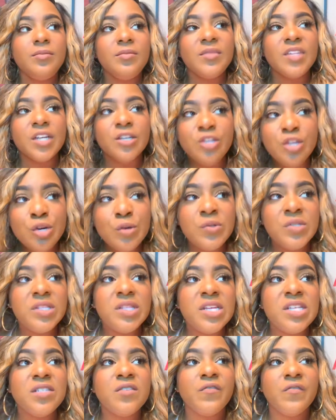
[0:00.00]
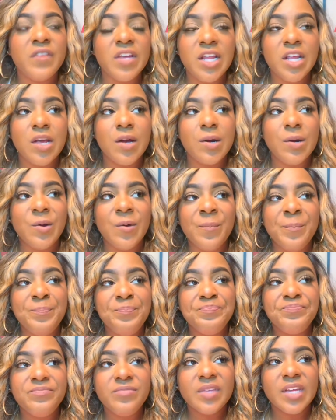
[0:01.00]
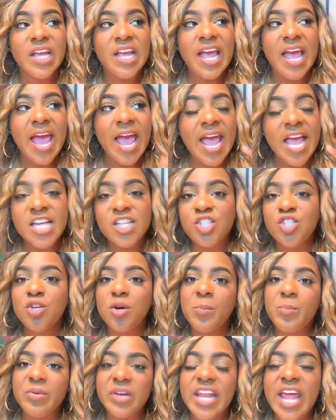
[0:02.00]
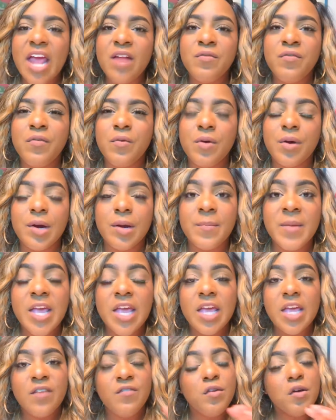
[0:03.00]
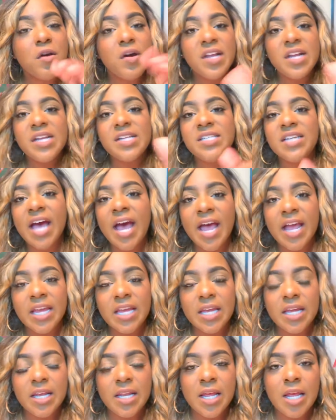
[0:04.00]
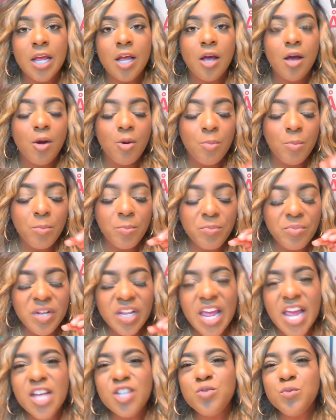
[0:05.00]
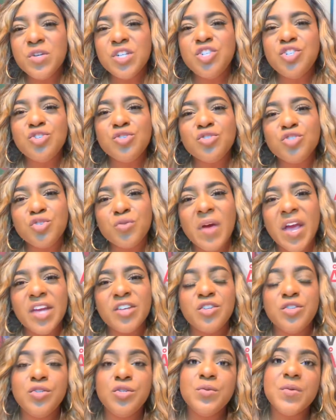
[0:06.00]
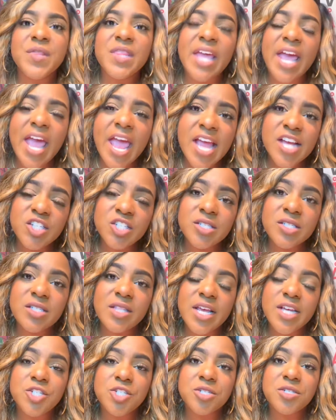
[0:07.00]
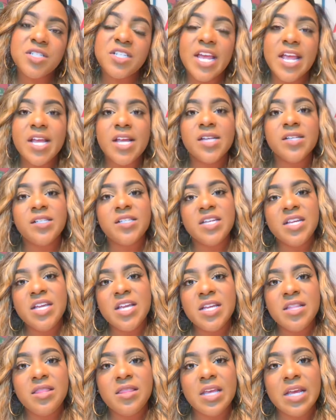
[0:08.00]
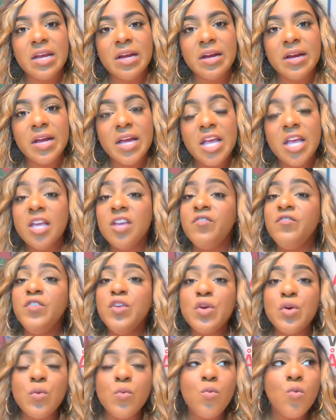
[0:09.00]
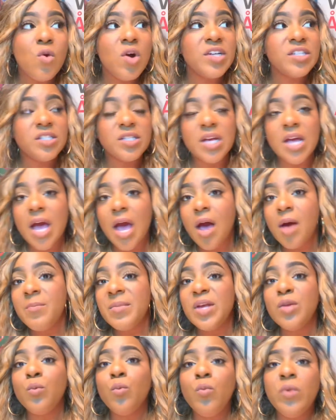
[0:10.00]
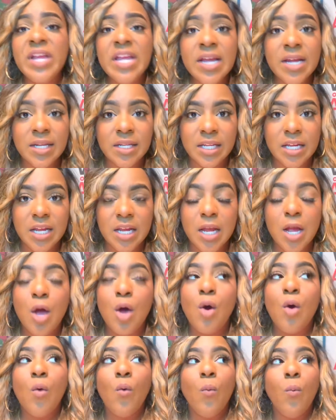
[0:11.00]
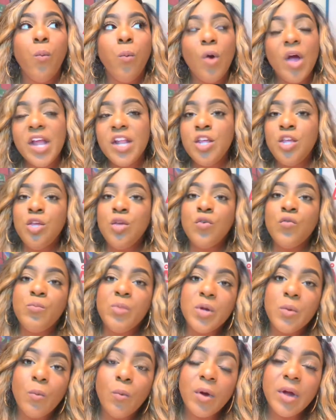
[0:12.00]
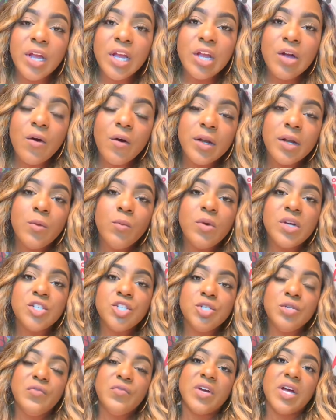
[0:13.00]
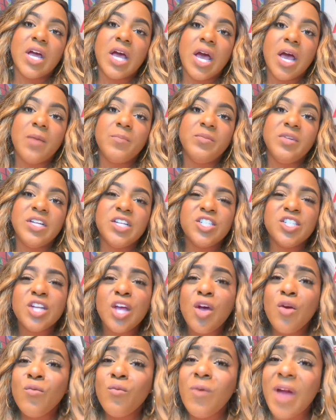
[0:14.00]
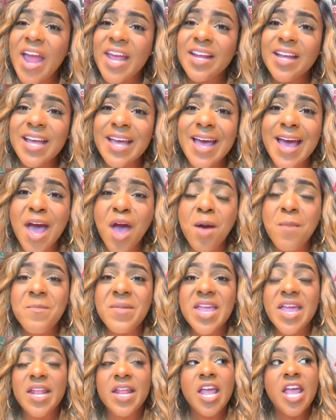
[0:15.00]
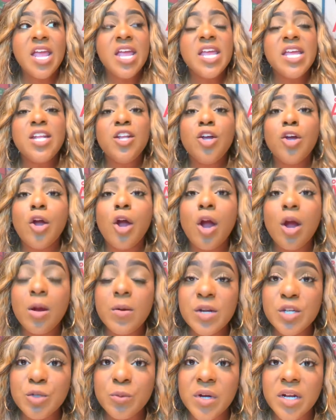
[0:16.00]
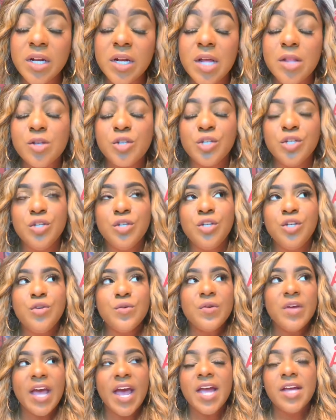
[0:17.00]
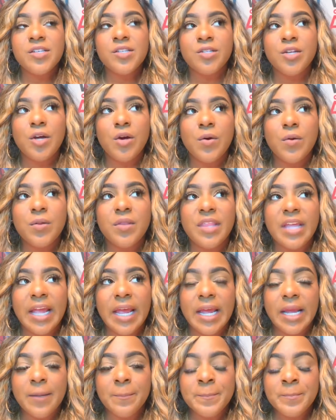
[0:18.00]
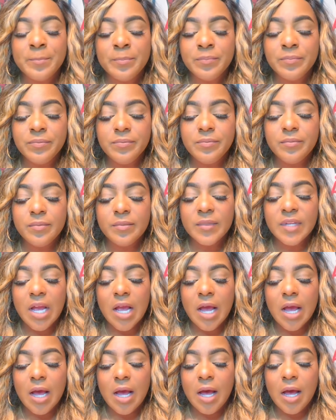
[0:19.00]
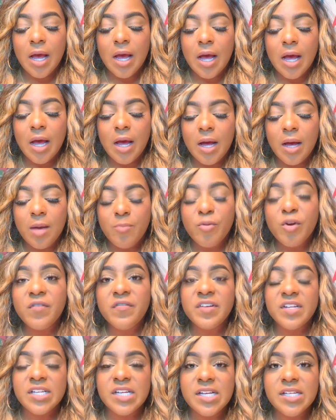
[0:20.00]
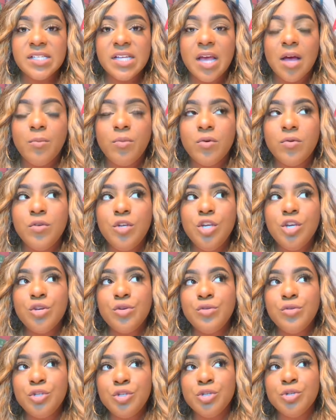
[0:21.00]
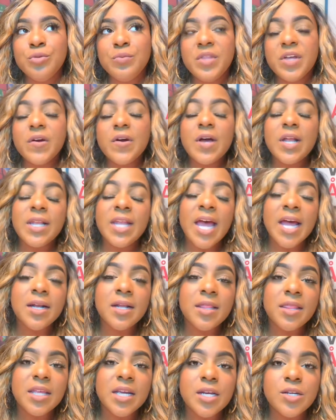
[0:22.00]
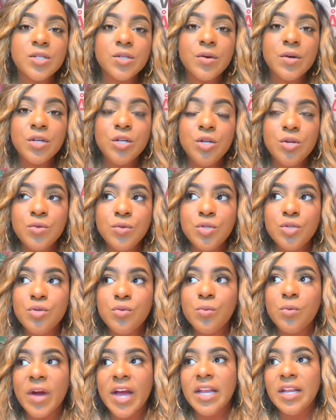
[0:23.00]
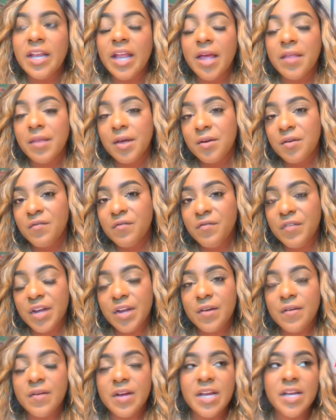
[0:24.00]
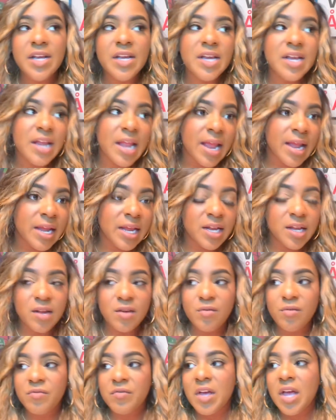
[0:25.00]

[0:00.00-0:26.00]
Use this video as your platform. If you're on a diet, pledge what you're trying to do and the actions that you're taking to get there. If you want to comment weekly what you've been working on and what you've accomplished, write a comment. Encourage one another. You guys know that Perfect example, YouTube. There are a lot of things on YouTube right now that are very negative.